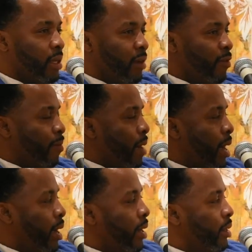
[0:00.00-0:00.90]
of
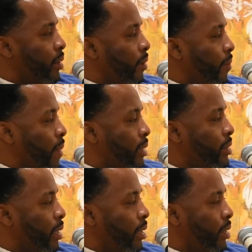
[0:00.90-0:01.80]
my
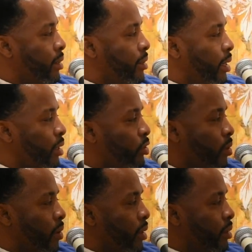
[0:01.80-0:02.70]
son's
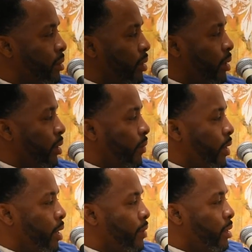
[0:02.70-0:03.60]
drawing
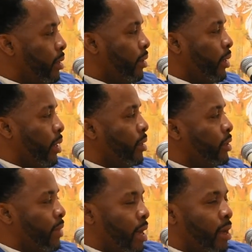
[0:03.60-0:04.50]
when he was a little younger.
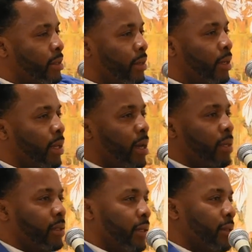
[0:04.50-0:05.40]
So I also
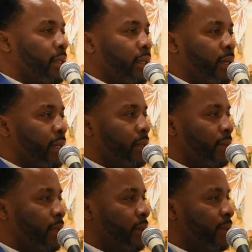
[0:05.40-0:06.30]
collage those in there as well.